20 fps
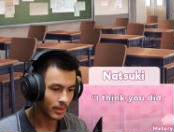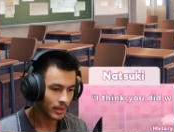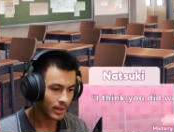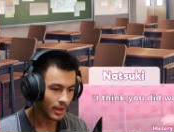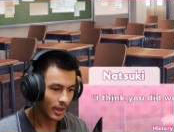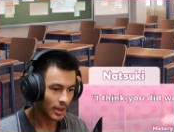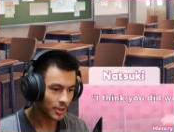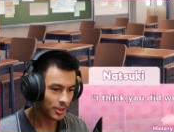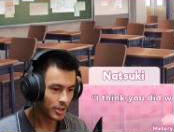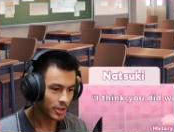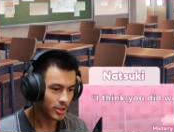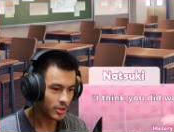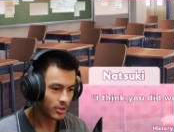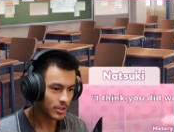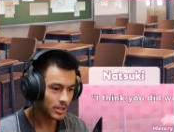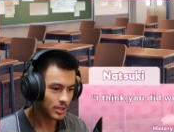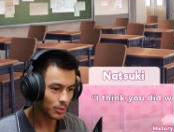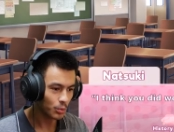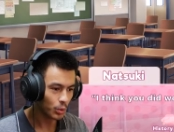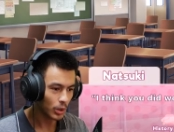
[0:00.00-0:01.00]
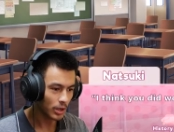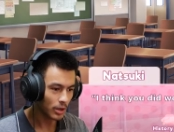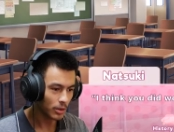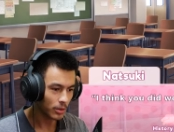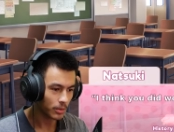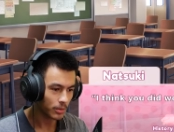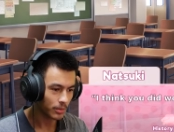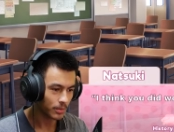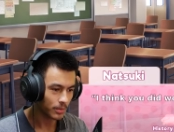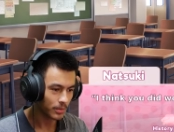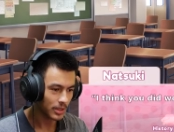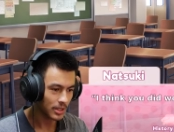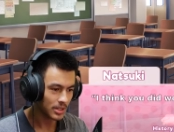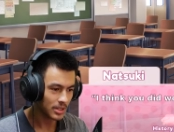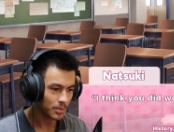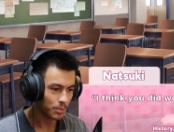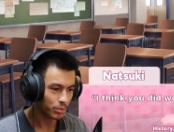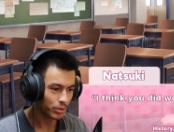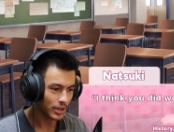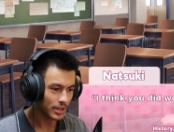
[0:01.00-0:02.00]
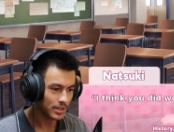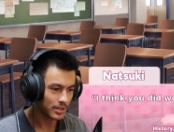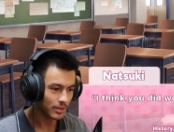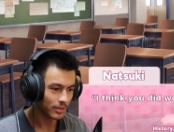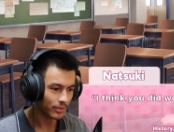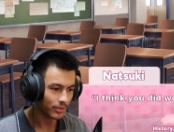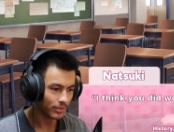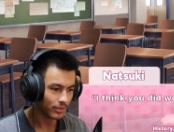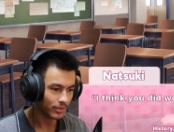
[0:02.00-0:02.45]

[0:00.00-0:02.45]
I think you did well. It's impressive.